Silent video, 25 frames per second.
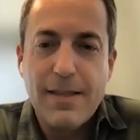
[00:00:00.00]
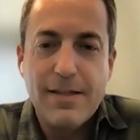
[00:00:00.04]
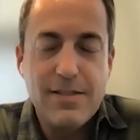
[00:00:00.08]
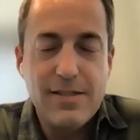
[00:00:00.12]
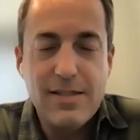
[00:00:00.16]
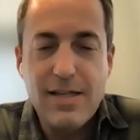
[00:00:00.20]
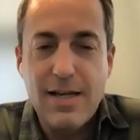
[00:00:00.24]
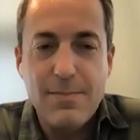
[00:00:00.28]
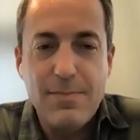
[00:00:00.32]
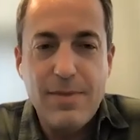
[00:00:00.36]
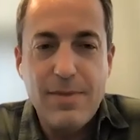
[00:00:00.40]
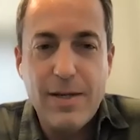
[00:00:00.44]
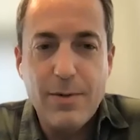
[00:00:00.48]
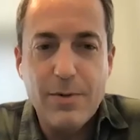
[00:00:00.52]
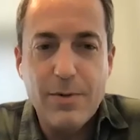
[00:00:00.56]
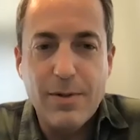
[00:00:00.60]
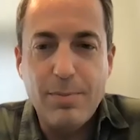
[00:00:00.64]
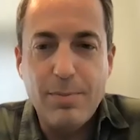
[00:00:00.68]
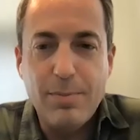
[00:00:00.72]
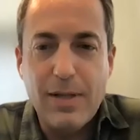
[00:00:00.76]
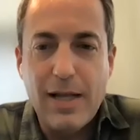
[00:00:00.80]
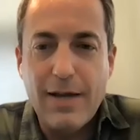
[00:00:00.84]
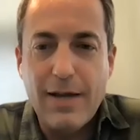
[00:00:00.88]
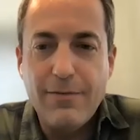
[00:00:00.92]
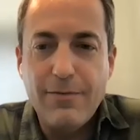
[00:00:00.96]
Same thing with a
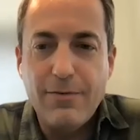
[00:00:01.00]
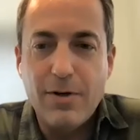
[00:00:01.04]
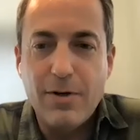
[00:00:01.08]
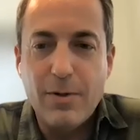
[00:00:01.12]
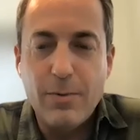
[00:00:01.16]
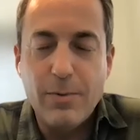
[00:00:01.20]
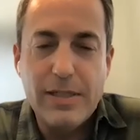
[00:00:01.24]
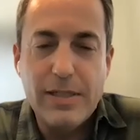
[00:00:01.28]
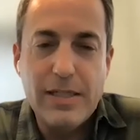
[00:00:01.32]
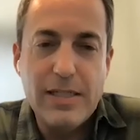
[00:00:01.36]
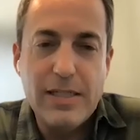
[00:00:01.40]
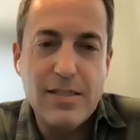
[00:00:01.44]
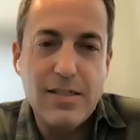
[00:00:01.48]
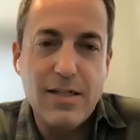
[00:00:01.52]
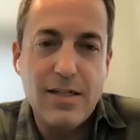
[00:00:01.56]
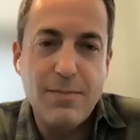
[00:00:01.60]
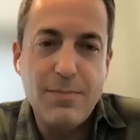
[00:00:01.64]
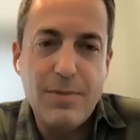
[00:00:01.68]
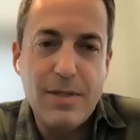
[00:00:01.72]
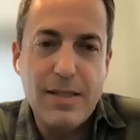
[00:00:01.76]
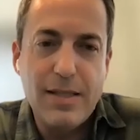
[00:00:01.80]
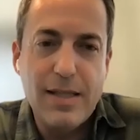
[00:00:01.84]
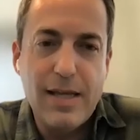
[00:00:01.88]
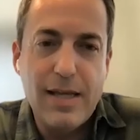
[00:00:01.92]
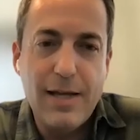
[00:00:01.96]
platform. We need
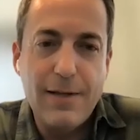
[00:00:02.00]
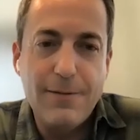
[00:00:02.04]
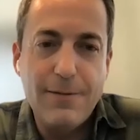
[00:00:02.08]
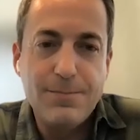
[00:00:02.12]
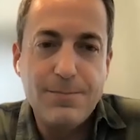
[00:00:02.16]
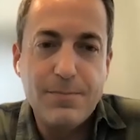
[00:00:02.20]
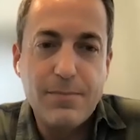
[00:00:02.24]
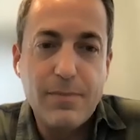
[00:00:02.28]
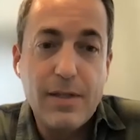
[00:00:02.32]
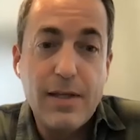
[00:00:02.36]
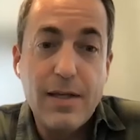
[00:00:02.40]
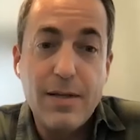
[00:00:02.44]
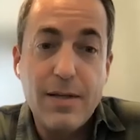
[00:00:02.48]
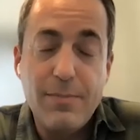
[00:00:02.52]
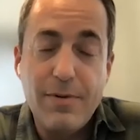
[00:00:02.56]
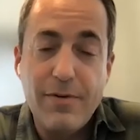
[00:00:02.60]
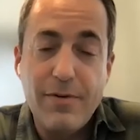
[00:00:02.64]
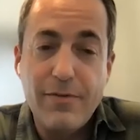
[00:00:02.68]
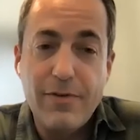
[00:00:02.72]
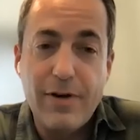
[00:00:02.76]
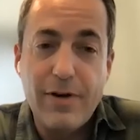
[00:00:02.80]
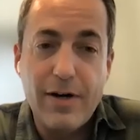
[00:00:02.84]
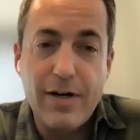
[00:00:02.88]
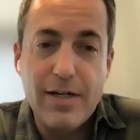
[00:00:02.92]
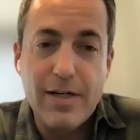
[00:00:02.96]
something that can be
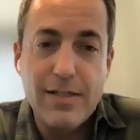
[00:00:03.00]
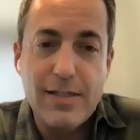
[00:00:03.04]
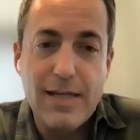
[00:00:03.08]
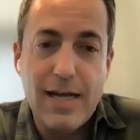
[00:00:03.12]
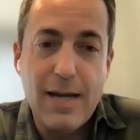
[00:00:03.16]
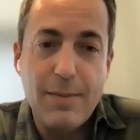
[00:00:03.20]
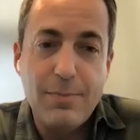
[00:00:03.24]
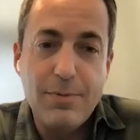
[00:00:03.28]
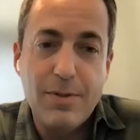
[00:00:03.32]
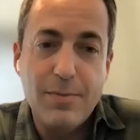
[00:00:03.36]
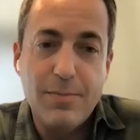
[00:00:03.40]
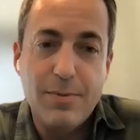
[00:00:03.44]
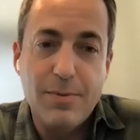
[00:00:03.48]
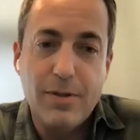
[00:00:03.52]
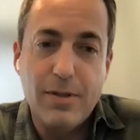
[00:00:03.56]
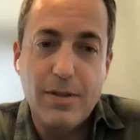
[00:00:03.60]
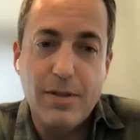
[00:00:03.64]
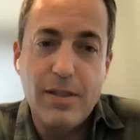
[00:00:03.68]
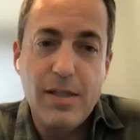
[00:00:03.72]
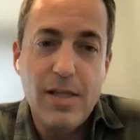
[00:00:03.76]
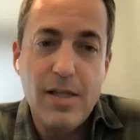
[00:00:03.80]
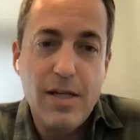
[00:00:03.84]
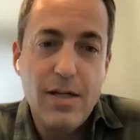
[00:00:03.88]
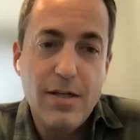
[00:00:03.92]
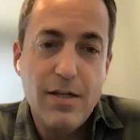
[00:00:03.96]
very adaptable,
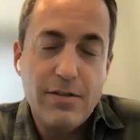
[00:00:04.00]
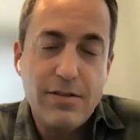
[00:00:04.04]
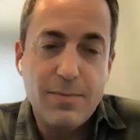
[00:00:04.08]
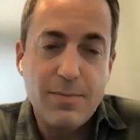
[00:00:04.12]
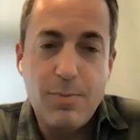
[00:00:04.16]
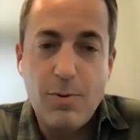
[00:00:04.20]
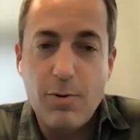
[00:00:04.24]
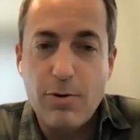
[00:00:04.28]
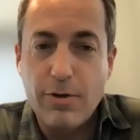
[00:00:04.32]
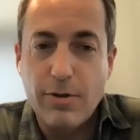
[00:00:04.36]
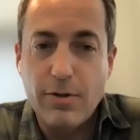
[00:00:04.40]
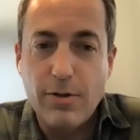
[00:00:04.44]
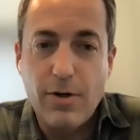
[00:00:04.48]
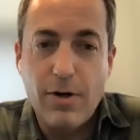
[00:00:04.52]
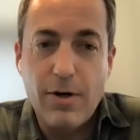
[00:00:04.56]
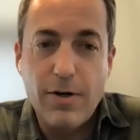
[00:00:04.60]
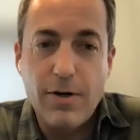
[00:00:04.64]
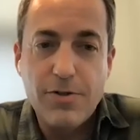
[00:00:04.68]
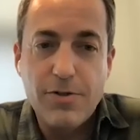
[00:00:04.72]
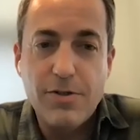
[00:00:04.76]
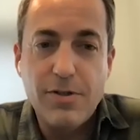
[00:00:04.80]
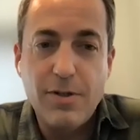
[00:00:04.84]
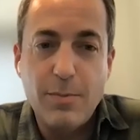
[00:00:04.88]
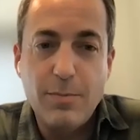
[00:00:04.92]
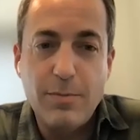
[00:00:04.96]
support a
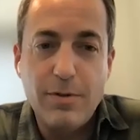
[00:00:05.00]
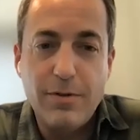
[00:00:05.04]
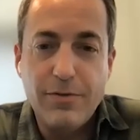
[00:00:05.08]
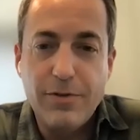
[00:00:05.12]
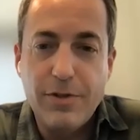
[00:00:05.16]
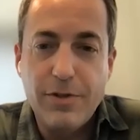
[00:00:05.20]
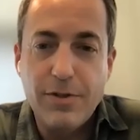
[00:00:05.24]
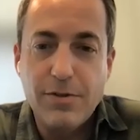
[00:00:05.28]
large number of